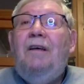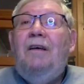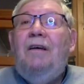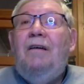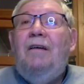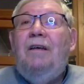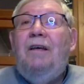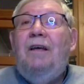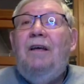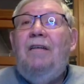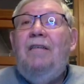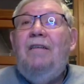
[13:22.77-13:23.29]

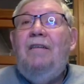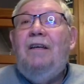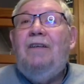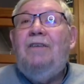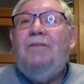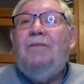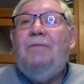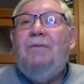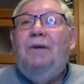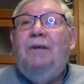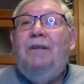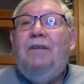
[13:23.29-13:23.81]
I got
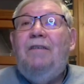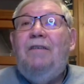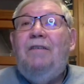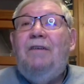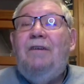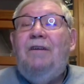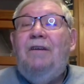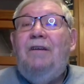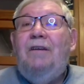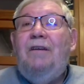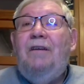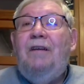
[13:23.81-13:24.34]
next week's,
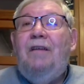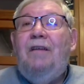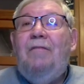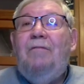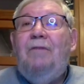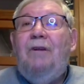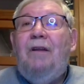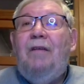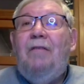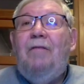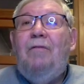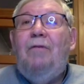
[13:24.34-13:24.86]
and then
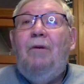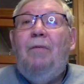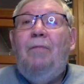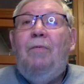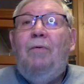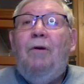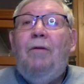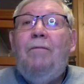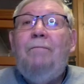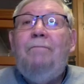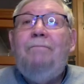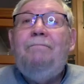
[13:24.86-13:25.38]
we'll have the
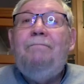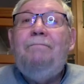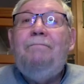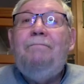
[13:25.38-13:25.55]
report.